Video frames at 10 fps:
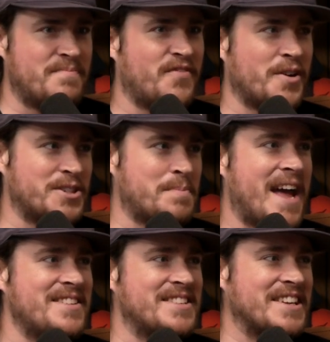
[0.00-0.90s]
first
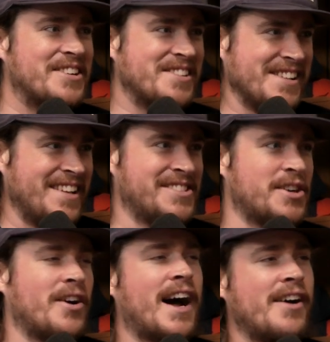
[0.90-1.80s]
pen deal. Wow.
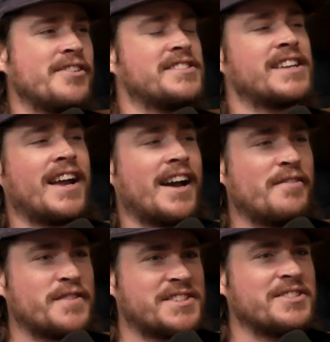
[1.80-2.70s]
So I always say
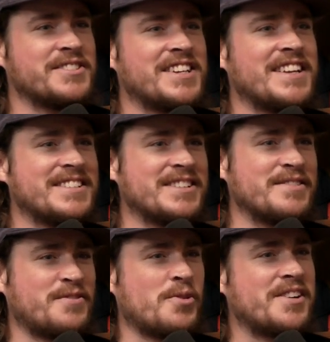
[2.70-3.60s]
I facilitated
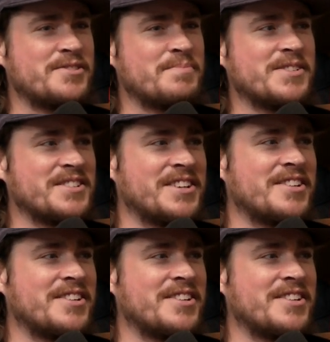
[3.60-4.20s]
a $400 million